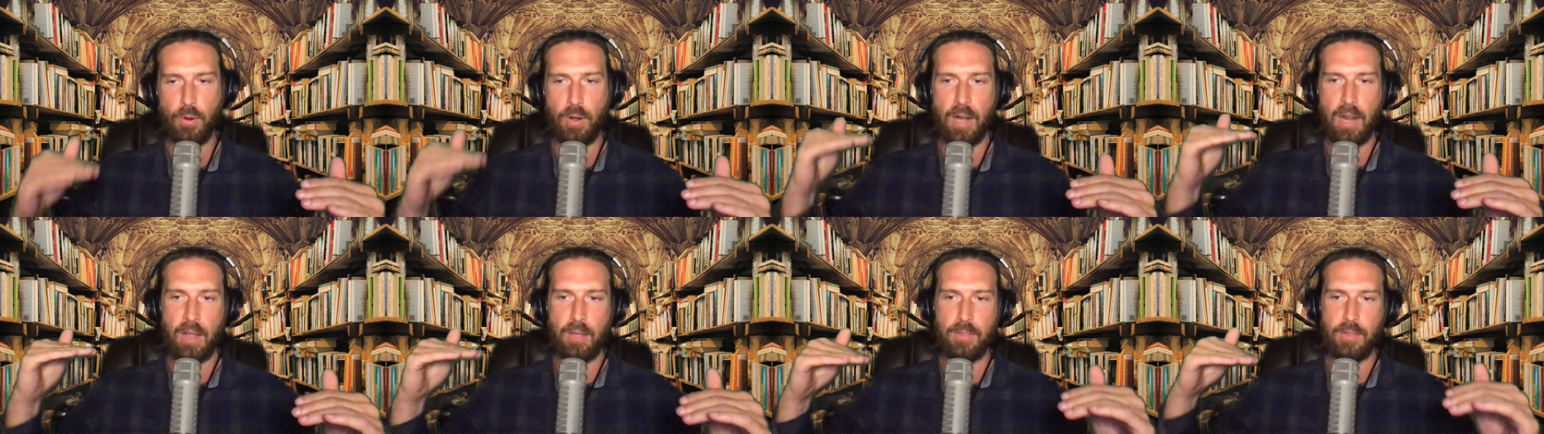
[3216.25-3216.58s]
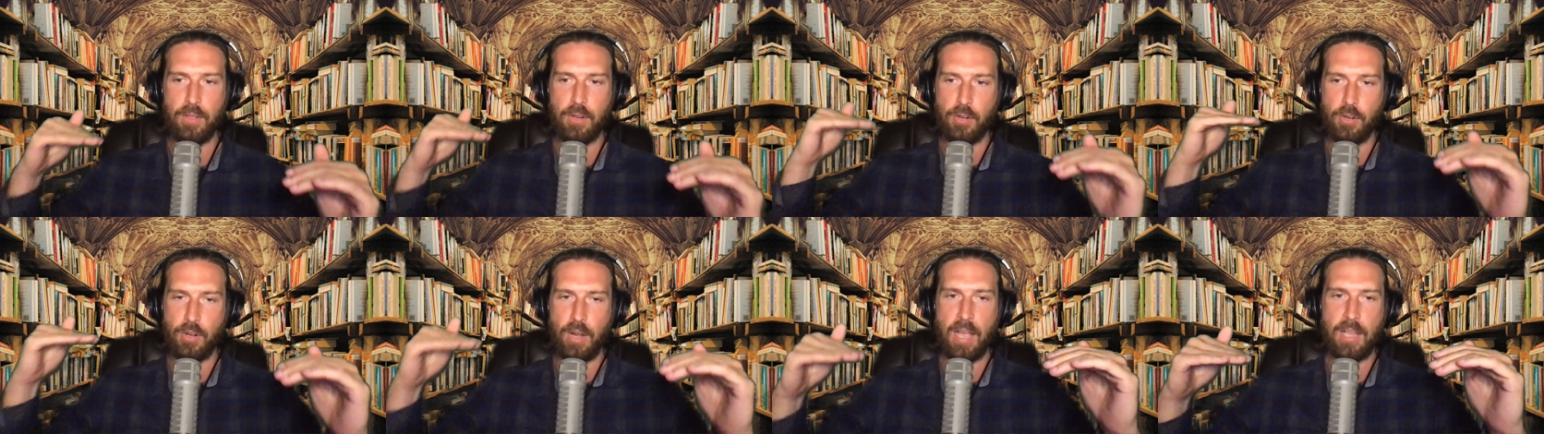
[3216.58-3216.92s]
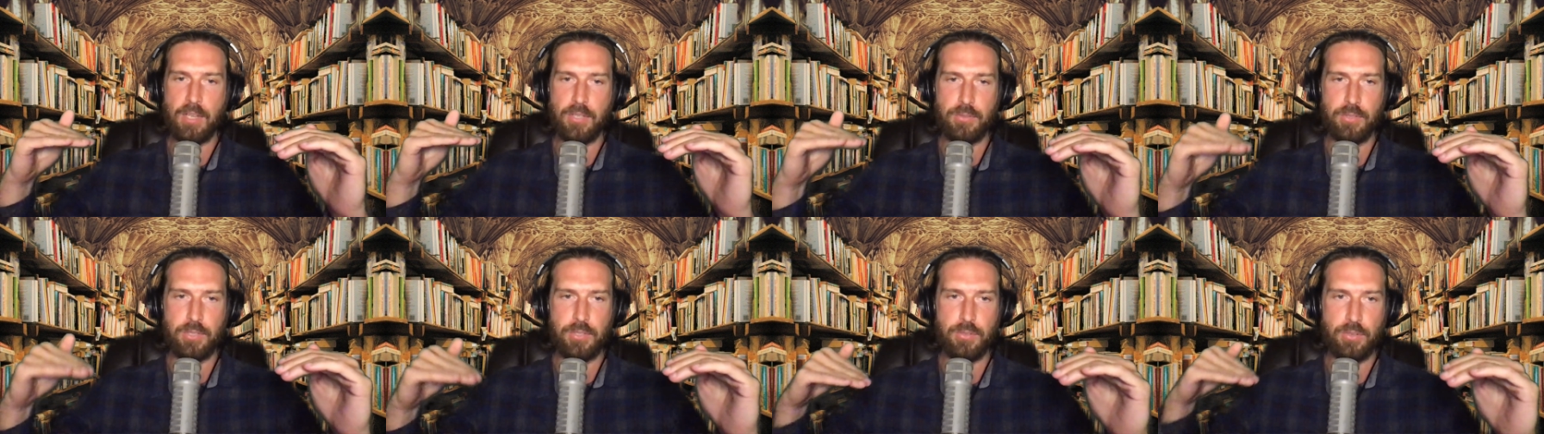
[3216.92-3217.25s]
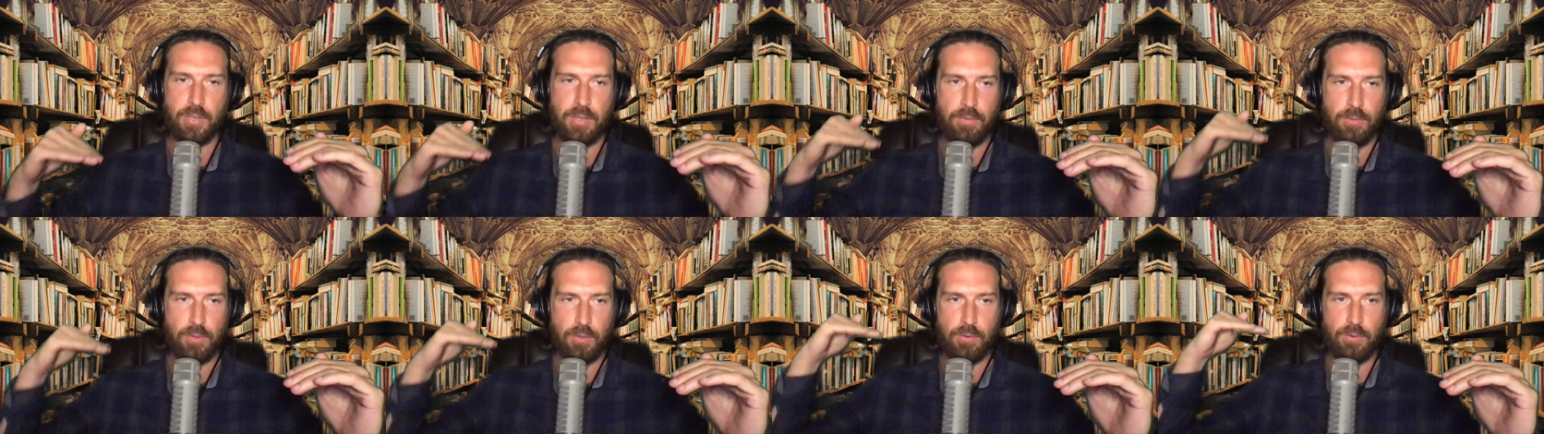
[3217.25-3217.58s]
how the crash
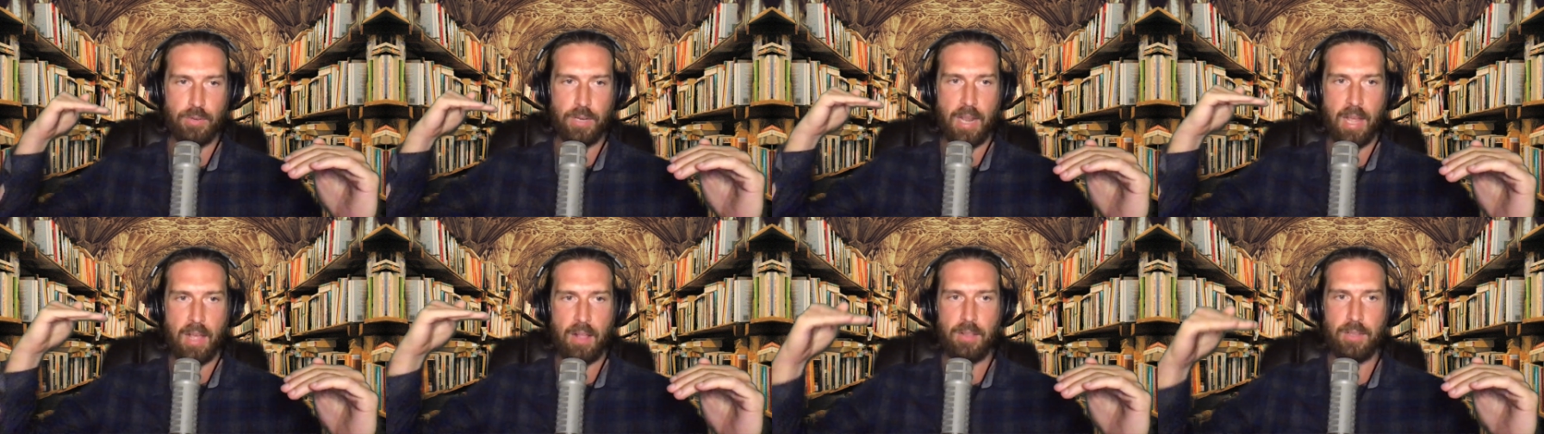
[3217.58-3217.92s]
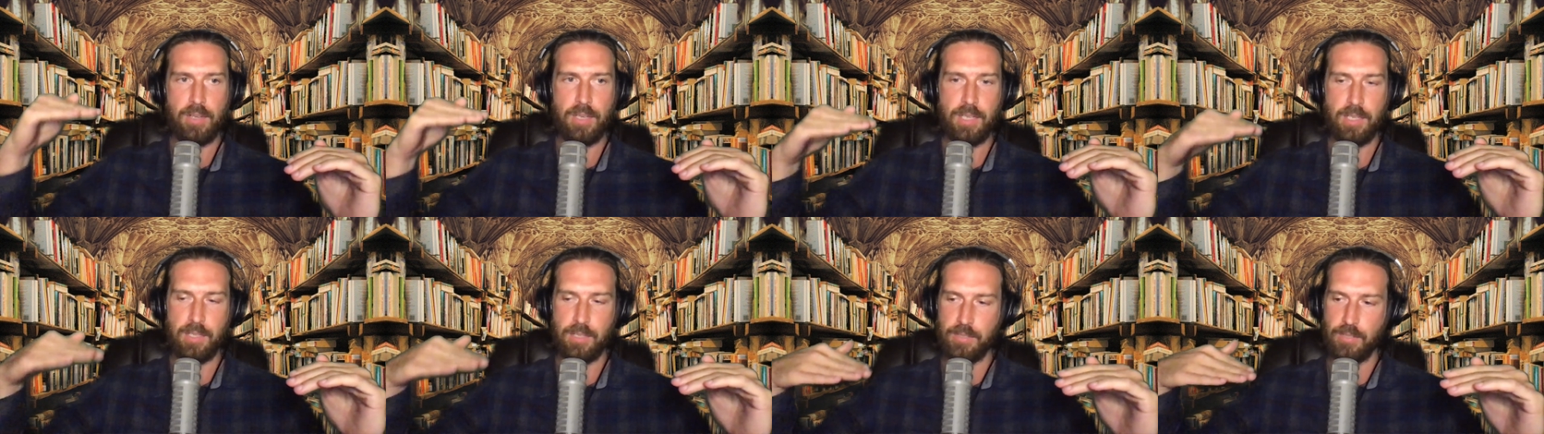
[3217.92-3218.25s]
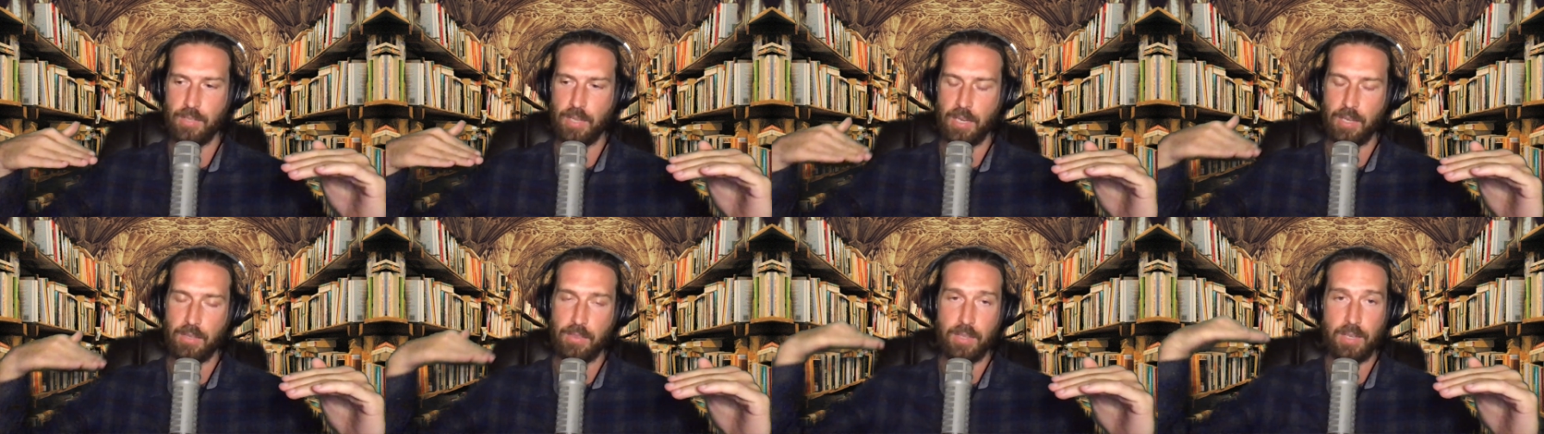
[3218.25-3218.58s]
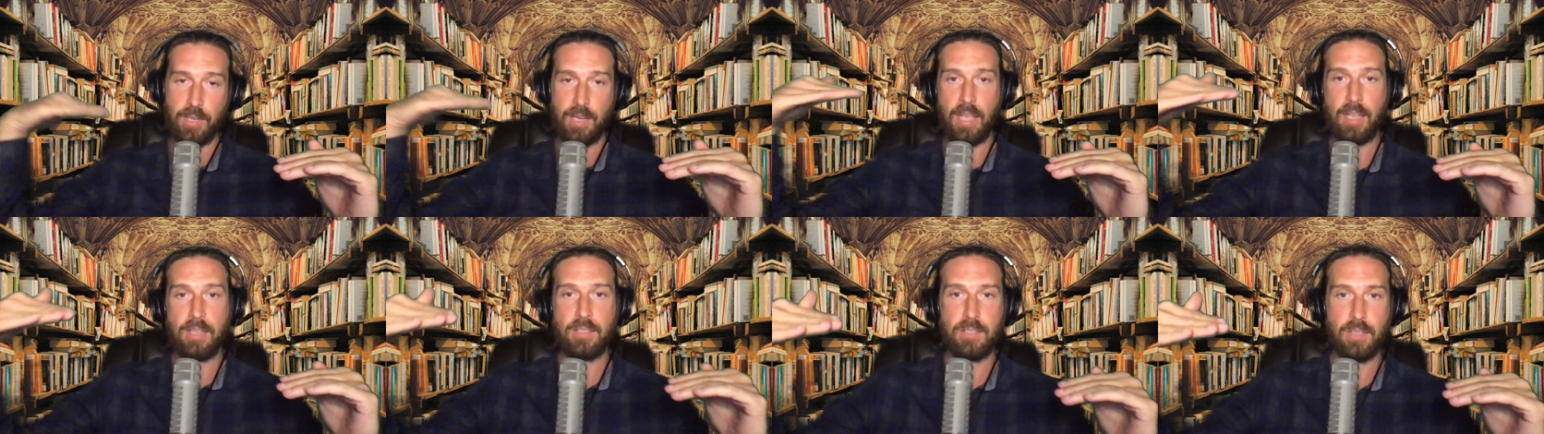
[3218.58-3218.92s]
retrieval reality is like the
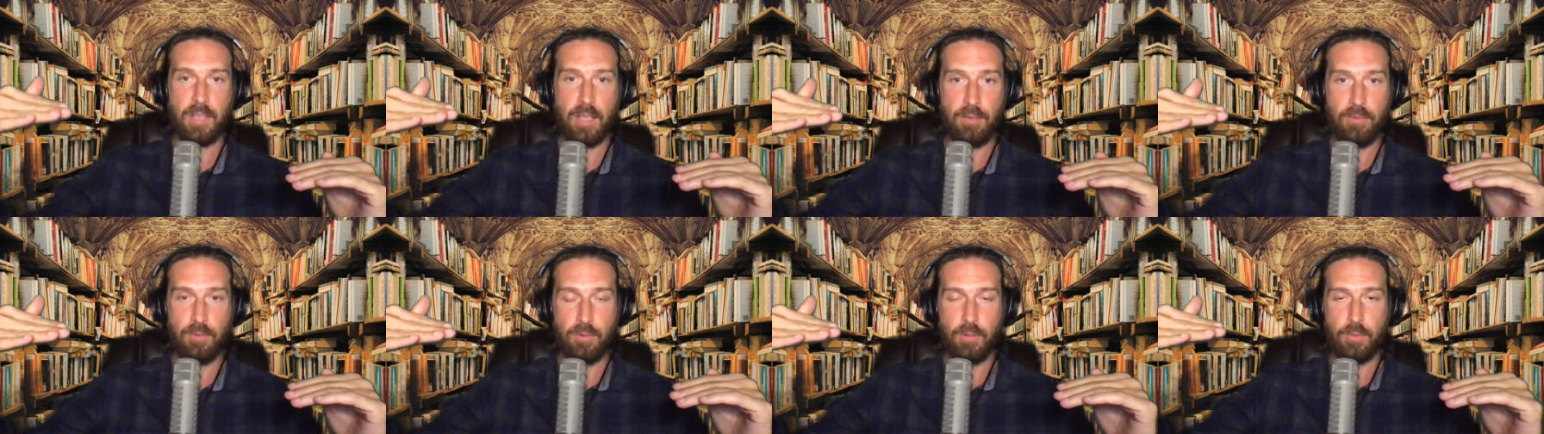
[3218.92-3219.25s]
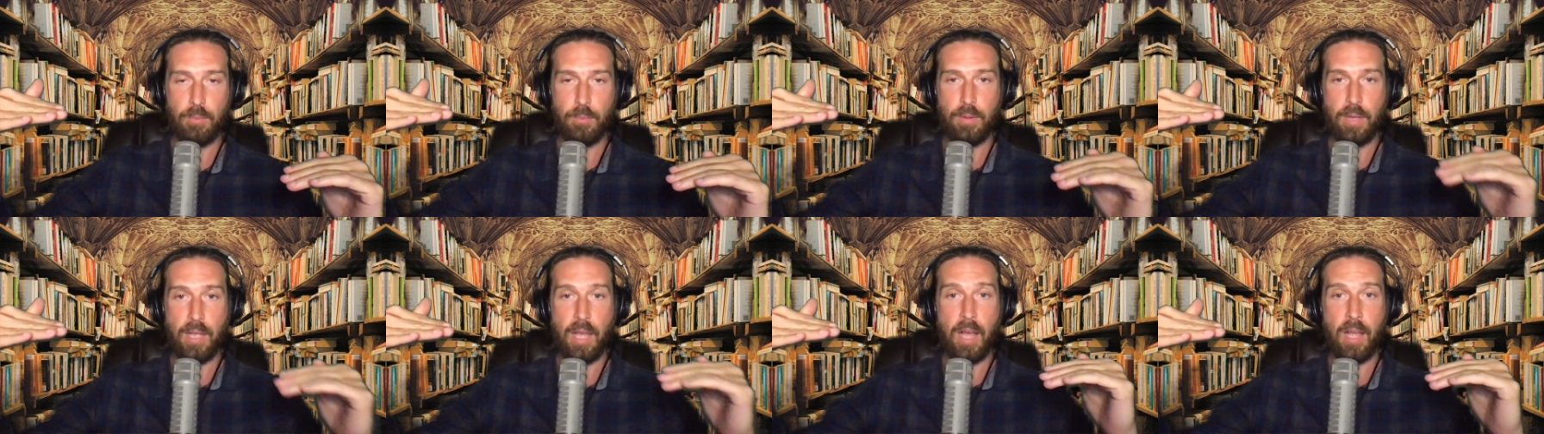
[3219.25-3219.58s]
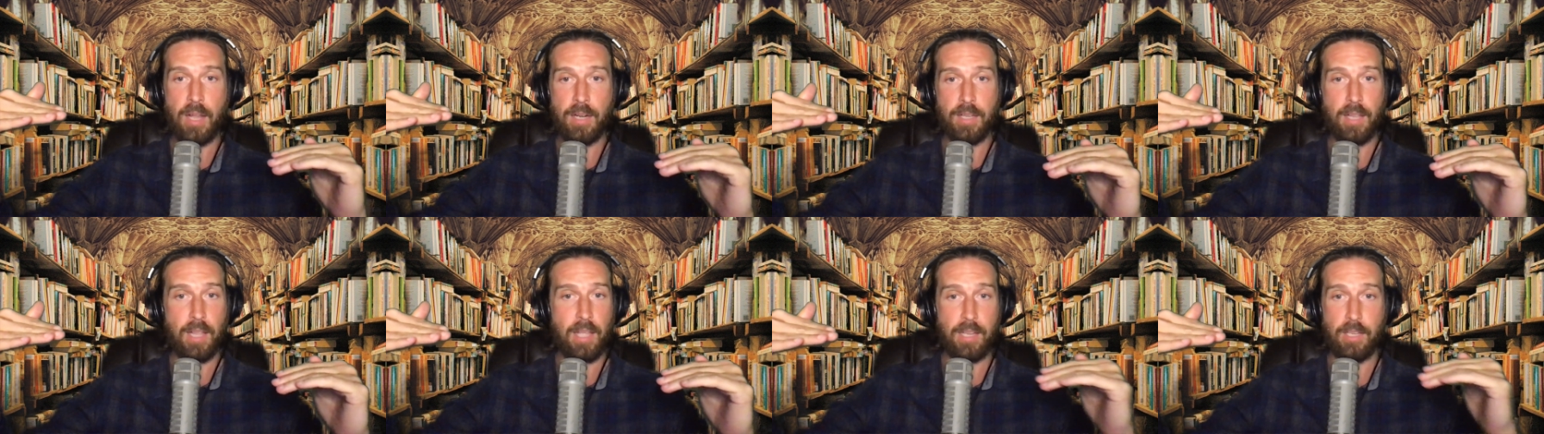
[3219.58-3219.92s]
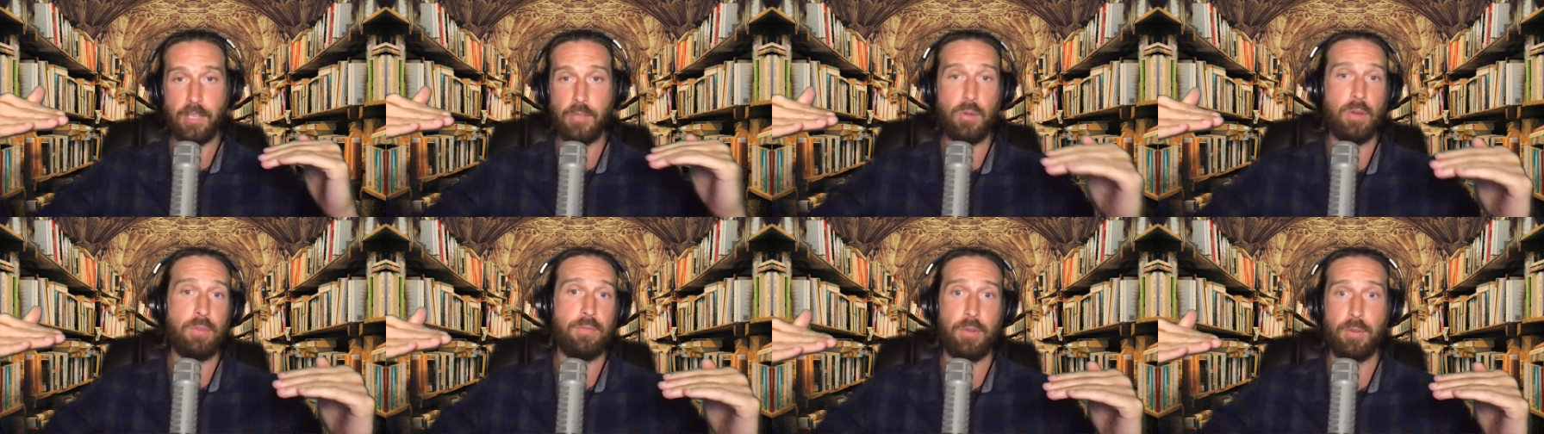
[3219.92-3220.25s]
next level beyond like
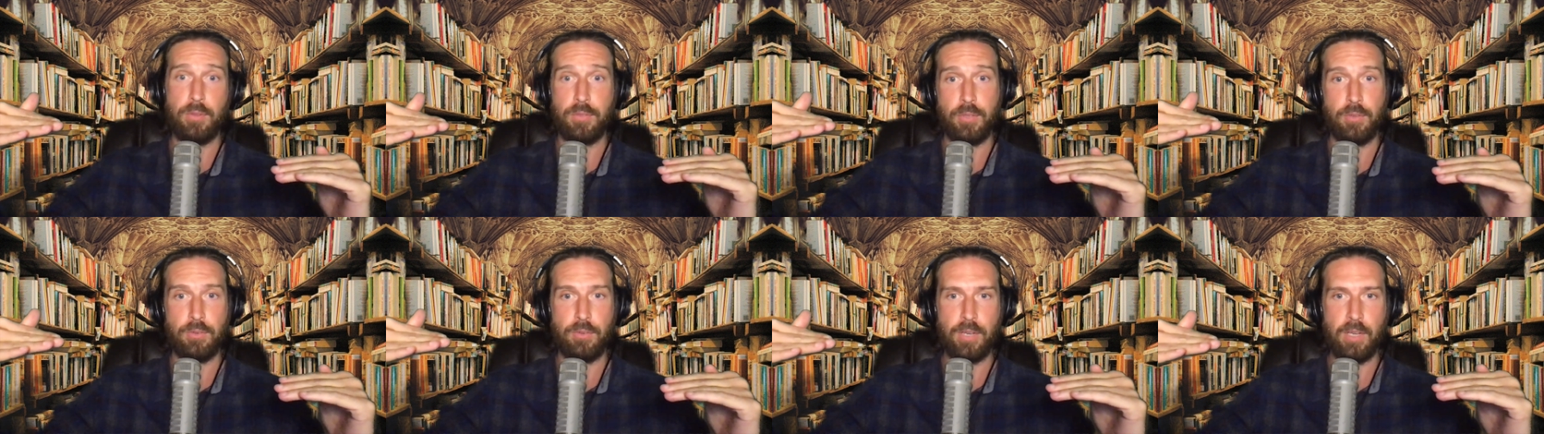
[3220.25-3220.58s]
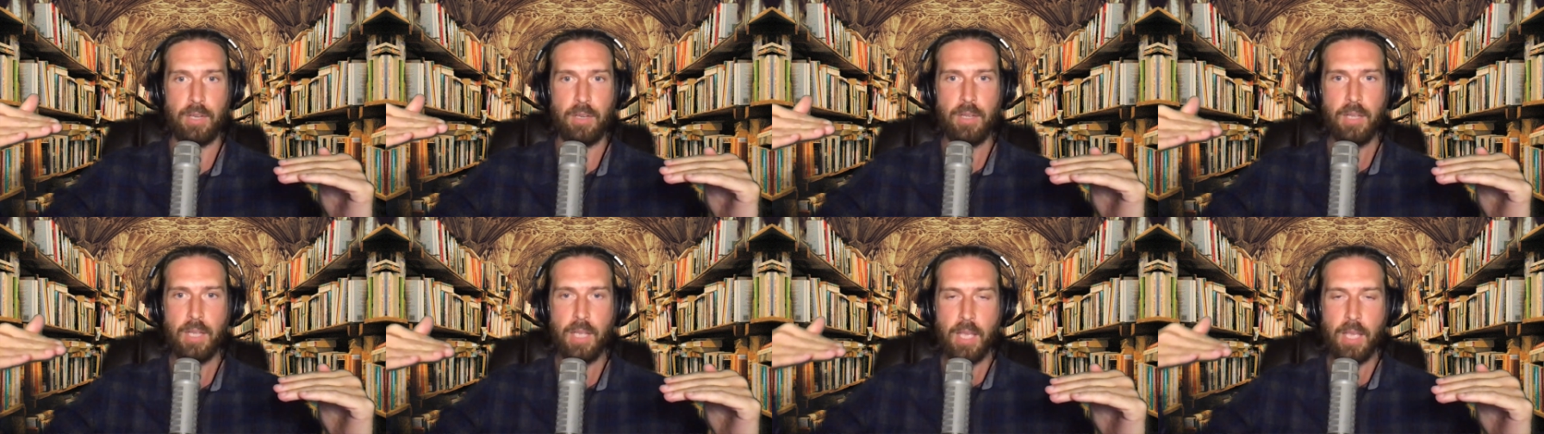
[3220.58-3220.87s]
UFOs are real.